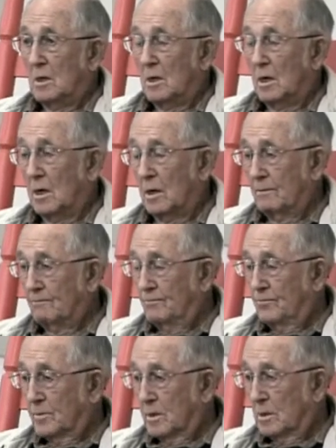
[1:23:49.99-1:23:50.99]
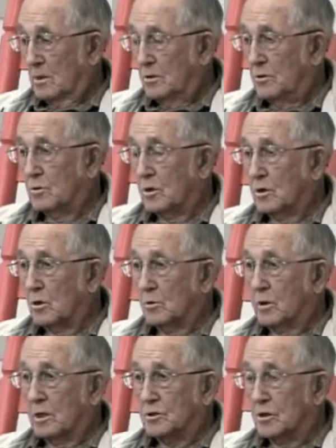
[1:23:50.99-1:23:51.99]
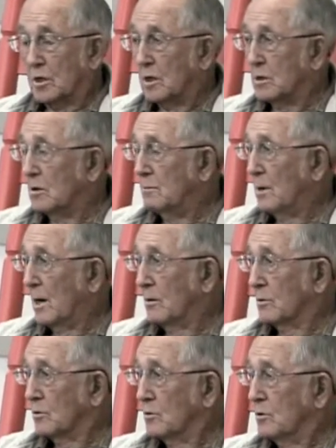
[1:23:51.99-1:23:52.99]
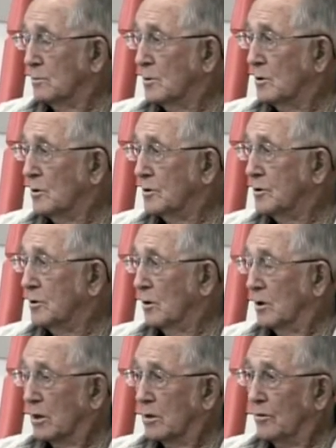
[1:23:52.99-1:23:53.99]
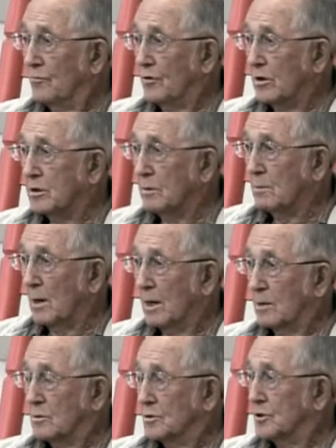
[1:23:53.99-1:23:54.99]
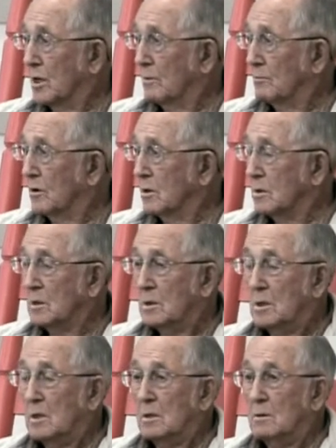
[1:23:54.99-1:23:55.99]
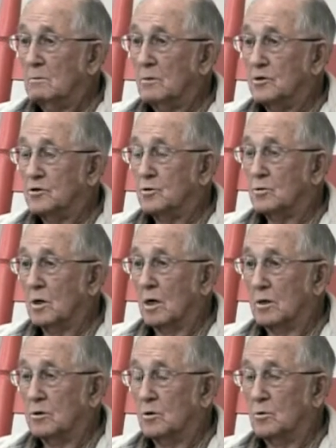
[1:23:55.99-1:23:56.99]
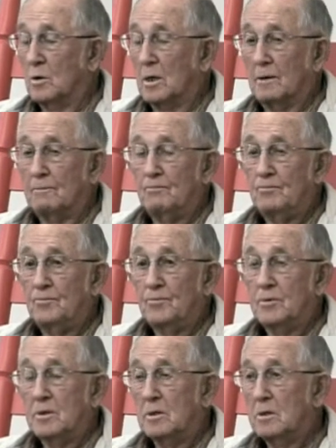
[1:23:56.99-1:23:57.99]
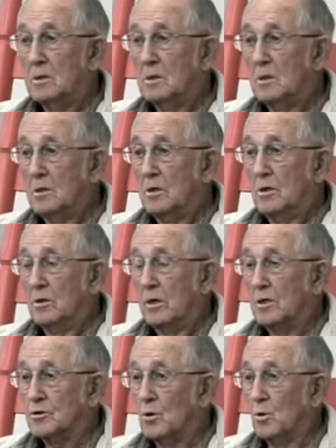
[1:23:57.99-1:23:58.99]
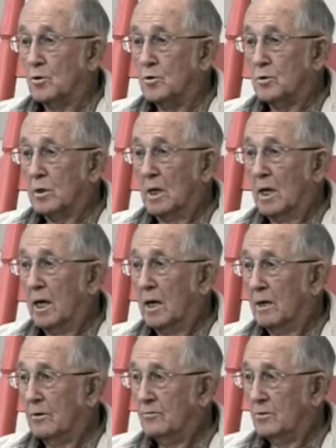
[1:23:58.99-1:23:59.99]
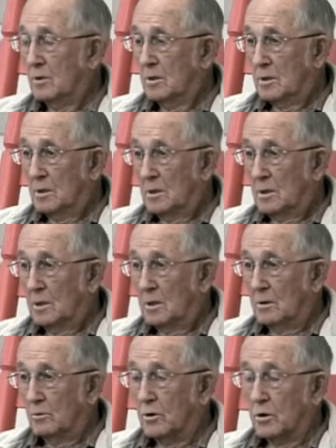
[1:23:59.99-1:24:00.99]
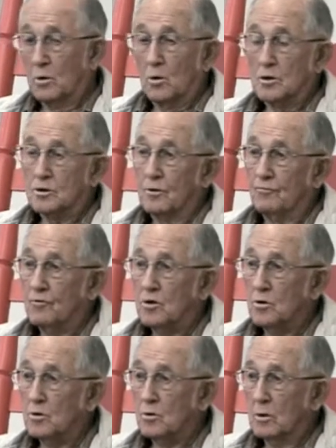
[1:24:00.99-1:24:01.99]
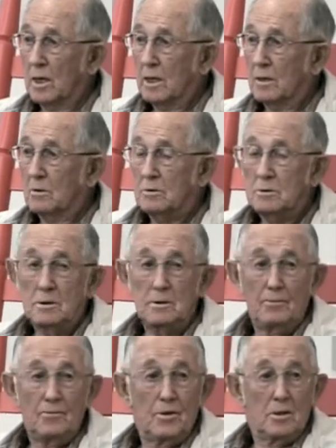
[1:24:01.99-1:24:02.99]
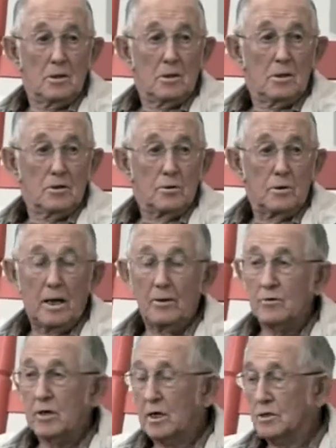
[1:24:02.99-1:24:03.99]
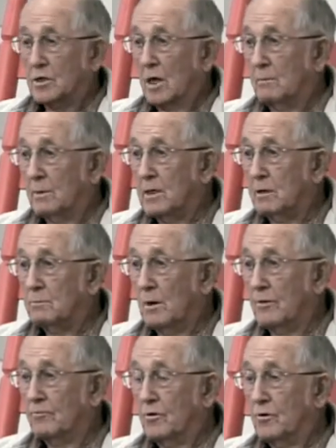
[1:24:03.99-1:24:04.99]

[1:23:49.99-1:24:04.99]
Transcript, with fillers: Um, you can go catch a hundred pound a group or or 150 pound or something, but you got to. Um, that's all you can have but the cost of fuel now, you'd have to catch that many to pay for